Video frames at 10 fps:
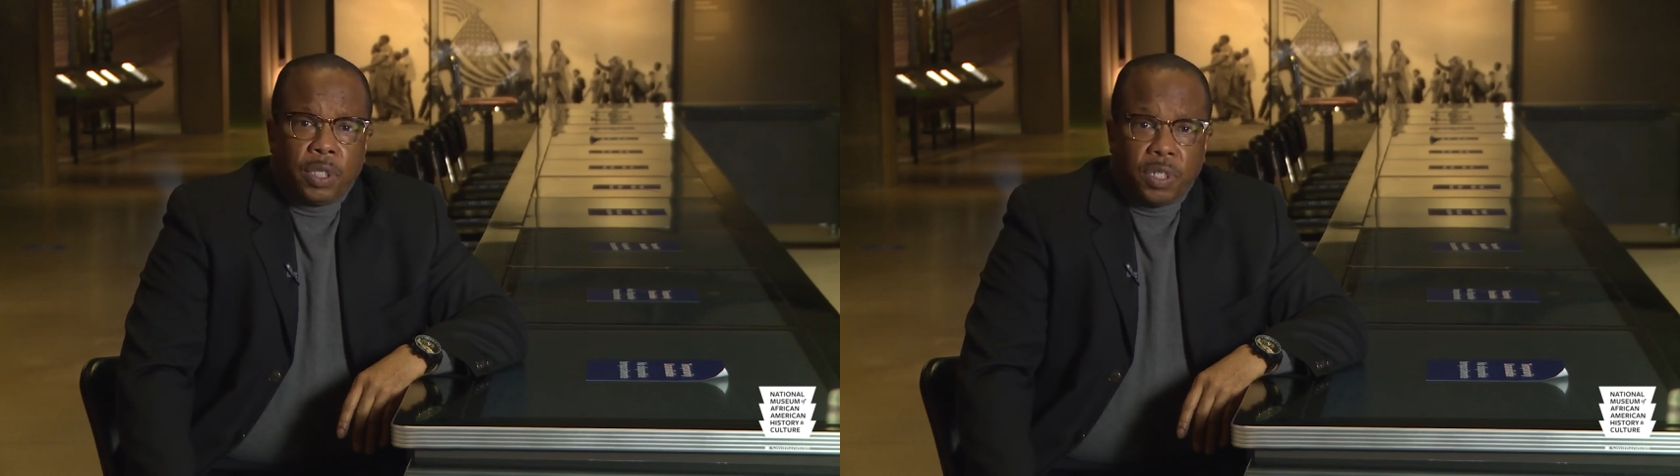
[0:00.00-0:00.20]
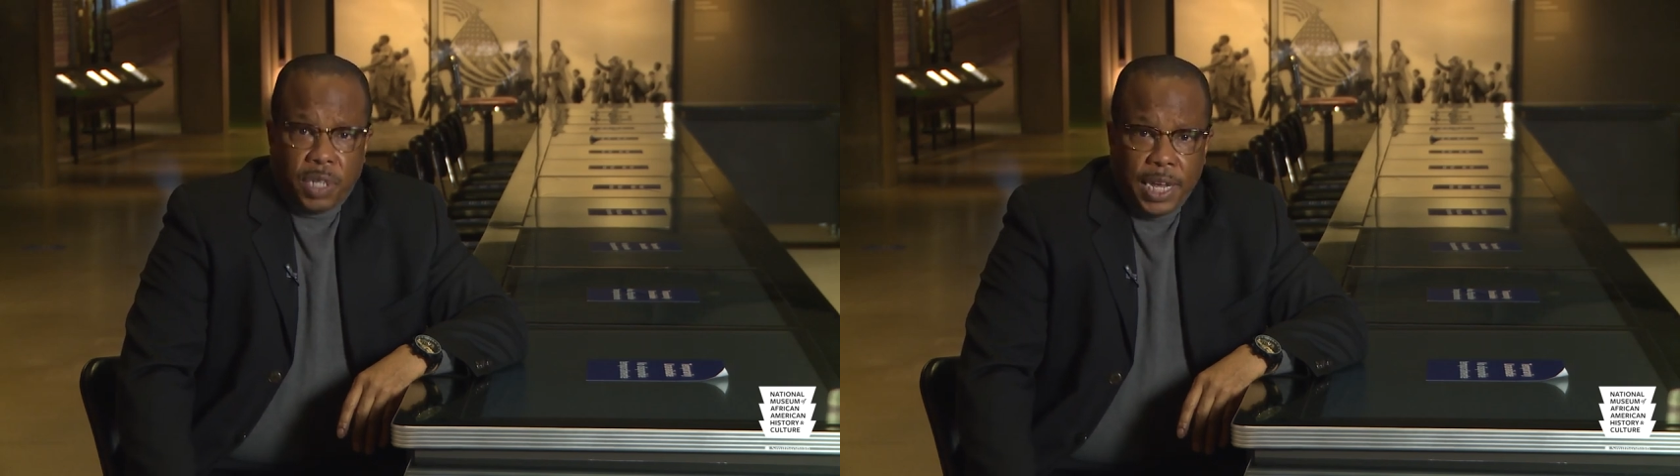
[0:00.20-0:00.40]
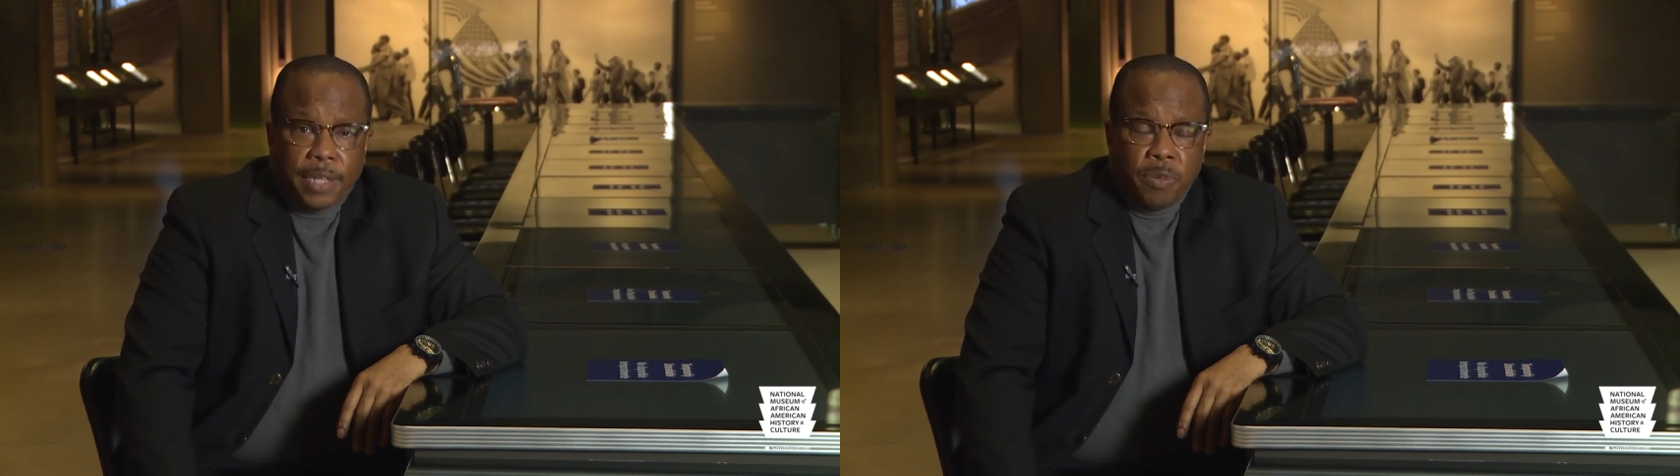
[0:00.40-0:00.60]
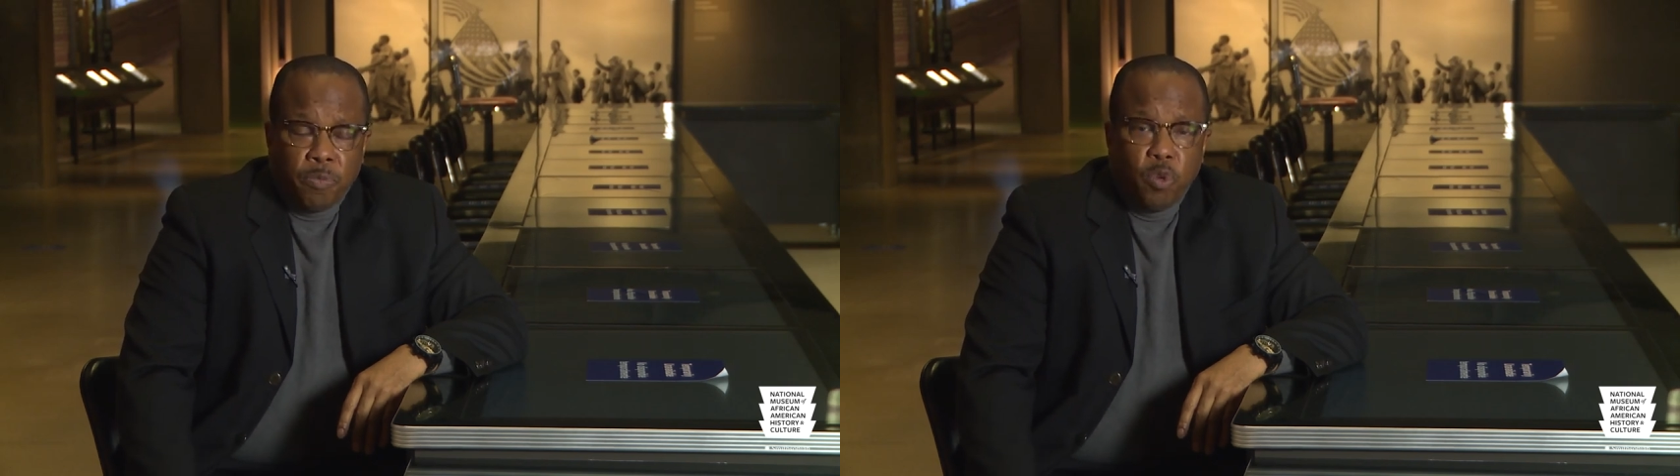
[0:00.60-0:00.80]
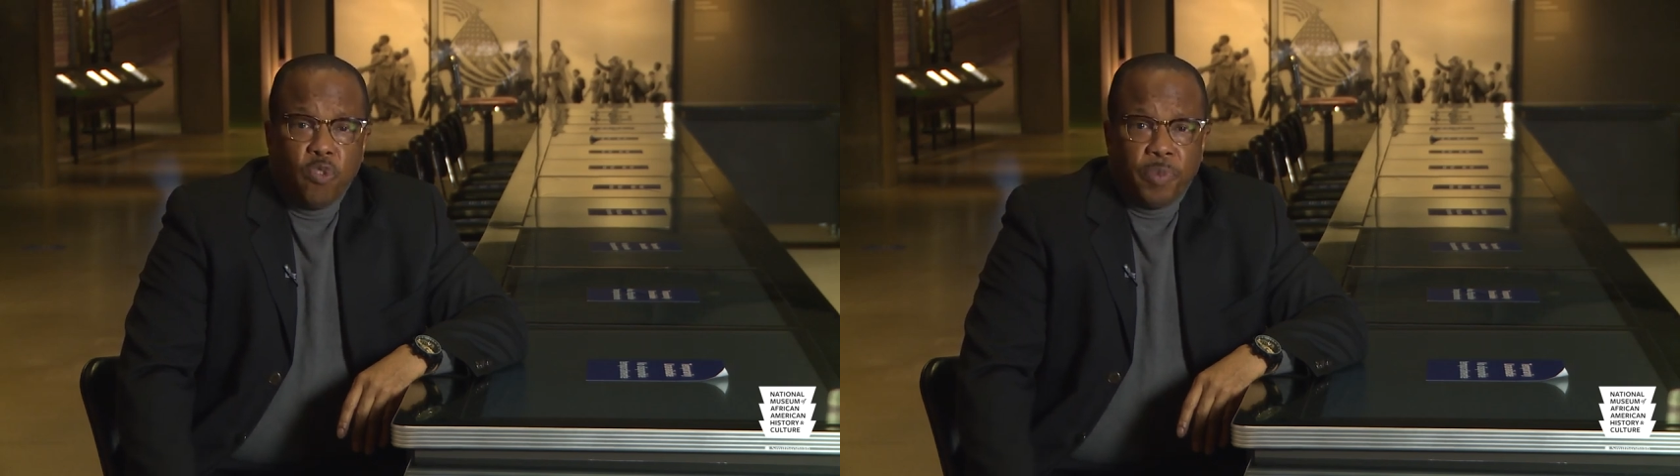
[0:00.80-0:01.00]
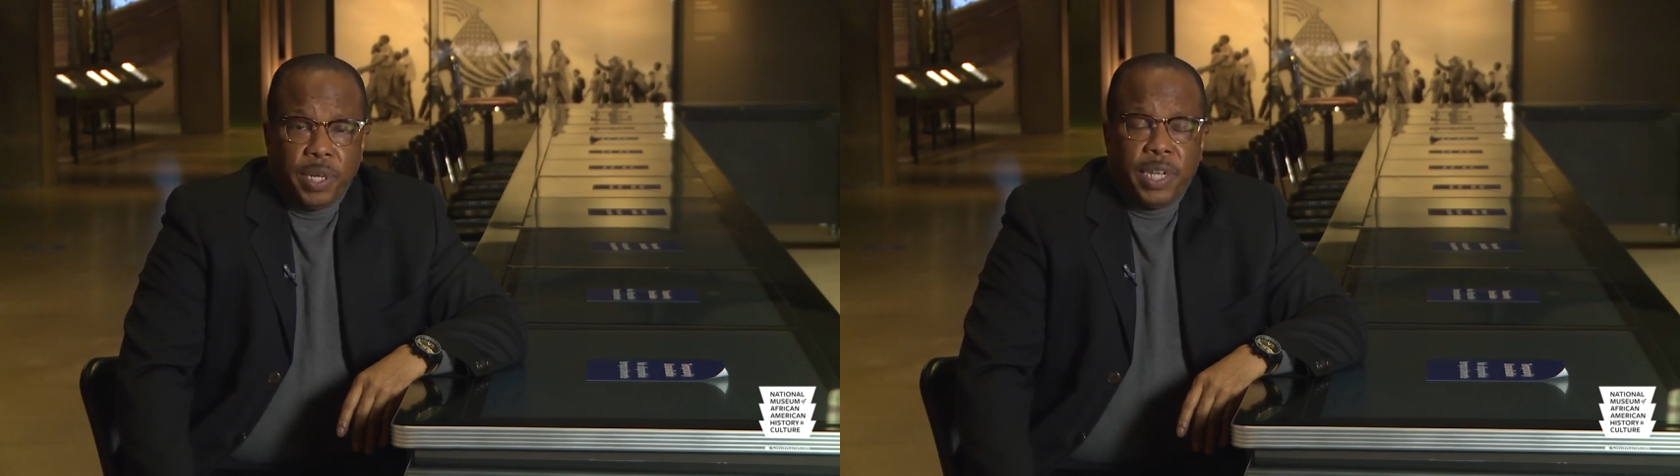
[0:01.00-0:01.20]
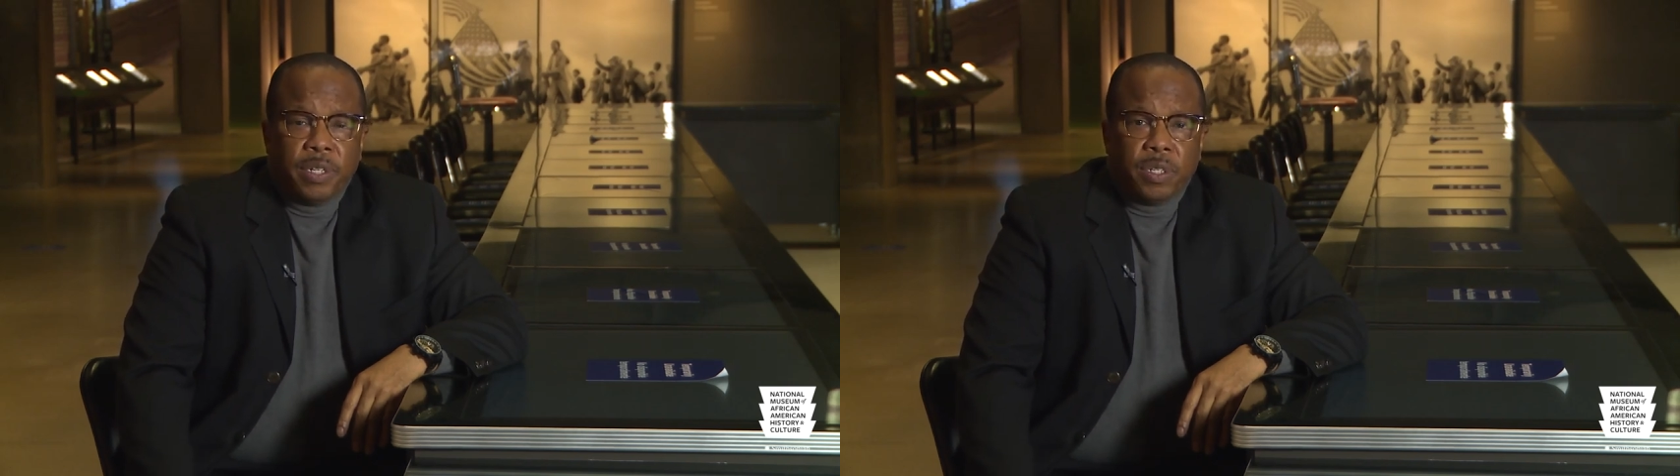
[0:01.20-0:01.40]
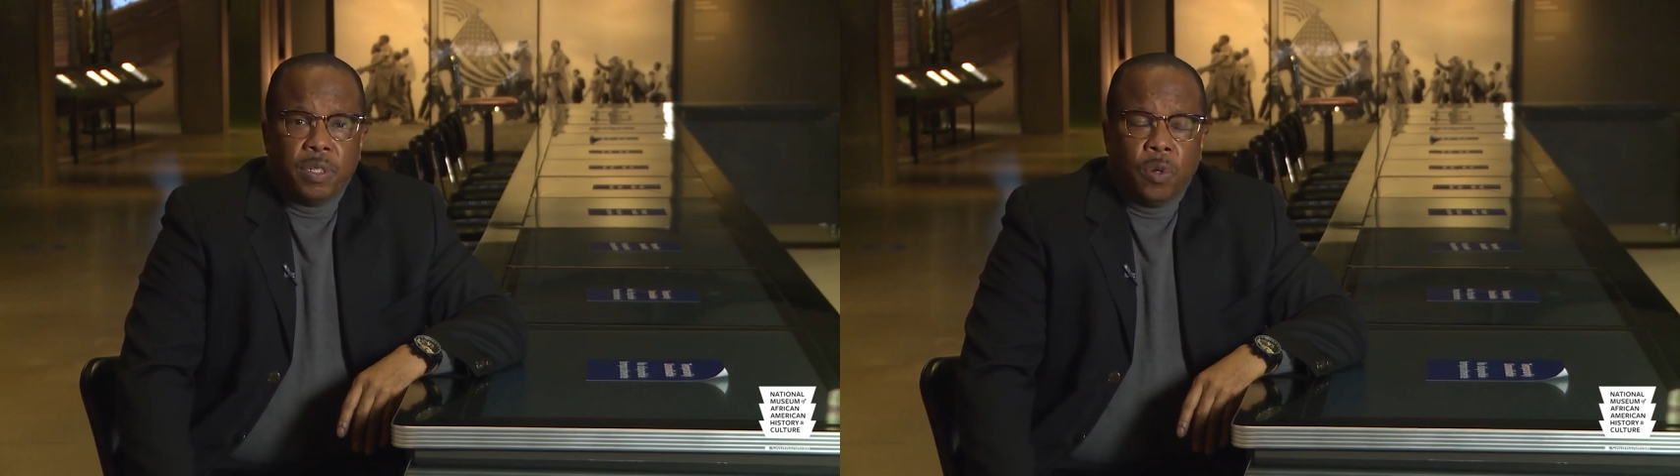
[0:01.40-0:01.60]
to take the movement
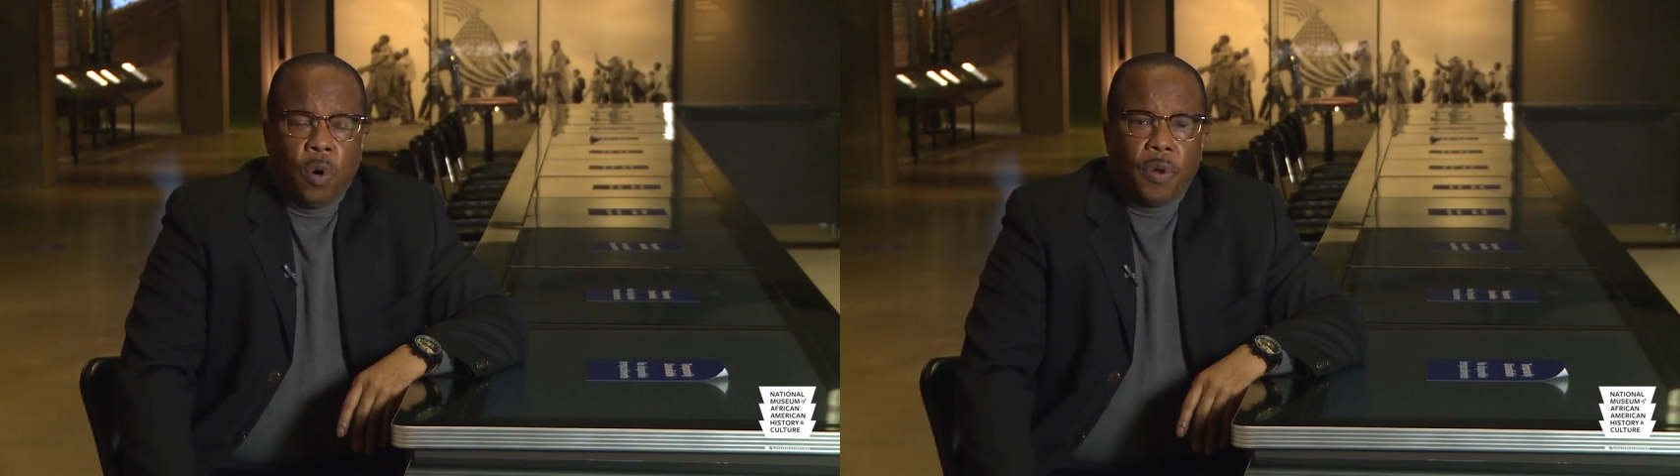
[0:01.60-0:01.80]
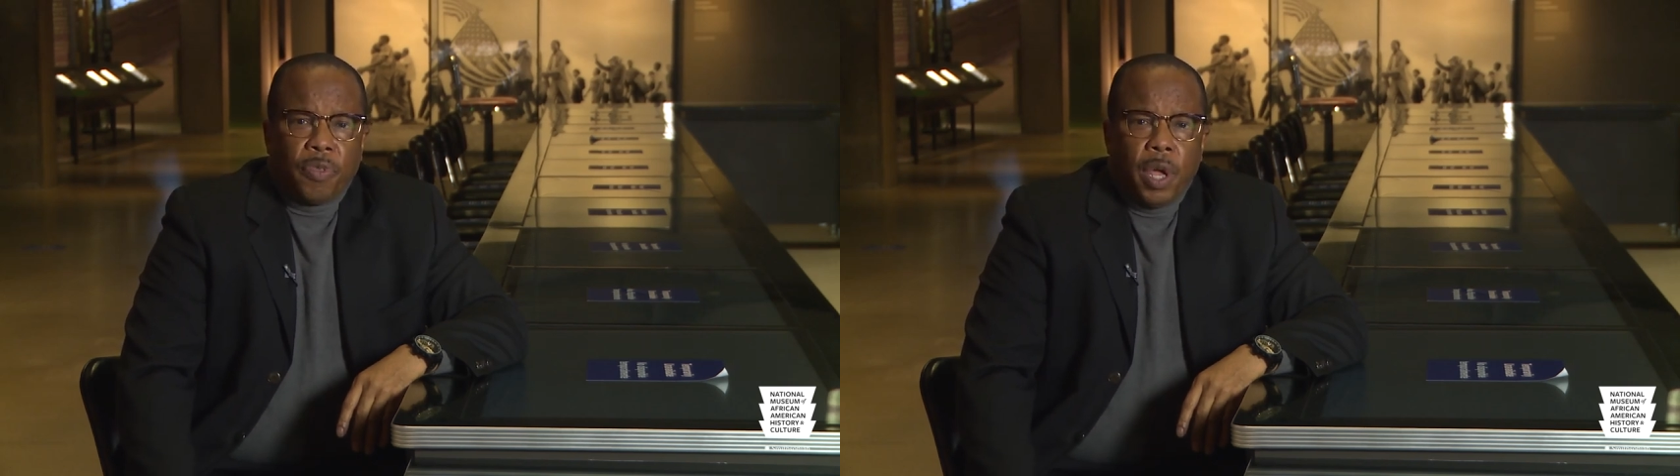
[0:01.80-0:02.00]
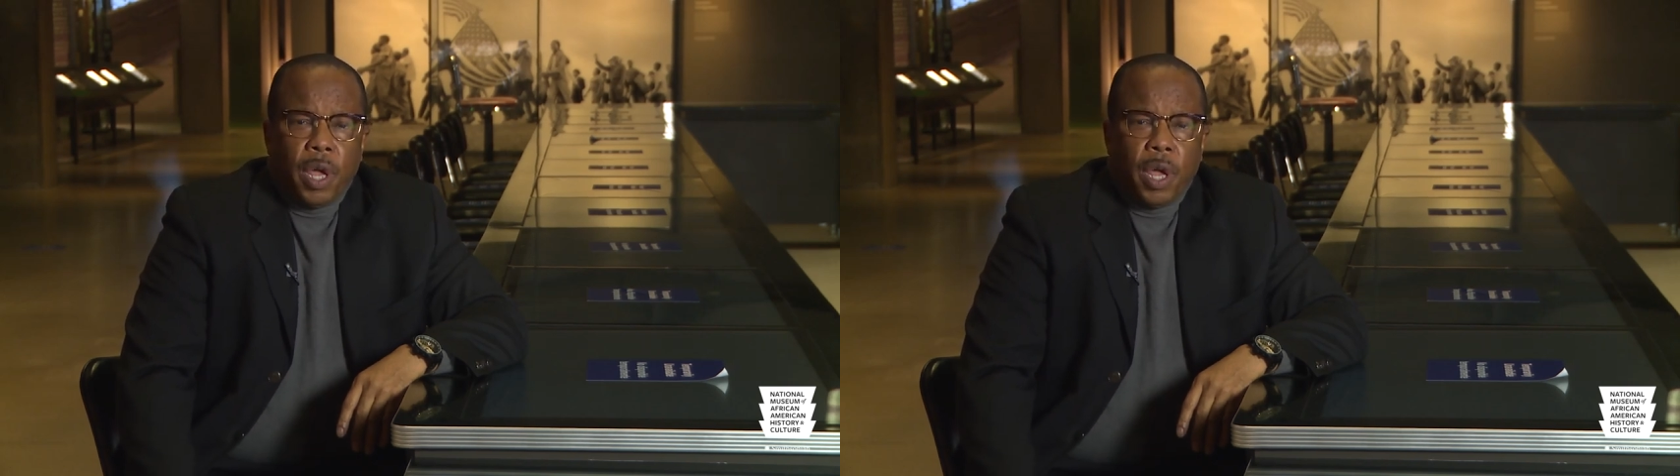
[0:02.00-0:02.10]
into the North.